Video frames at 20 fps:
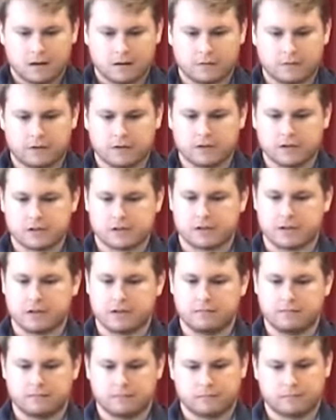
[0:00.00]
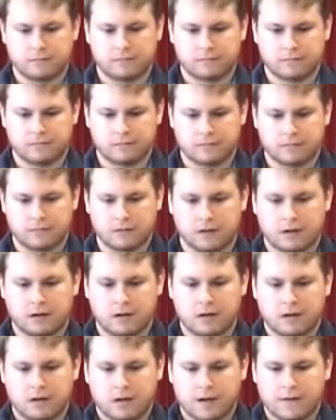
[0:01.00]
Conversely,
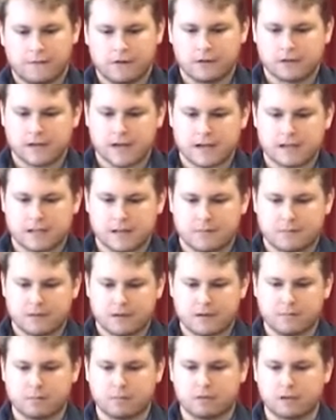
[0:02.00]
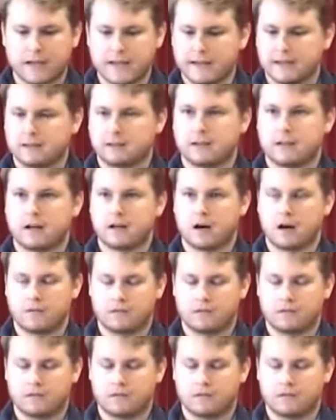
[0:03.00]
if you say something blatantly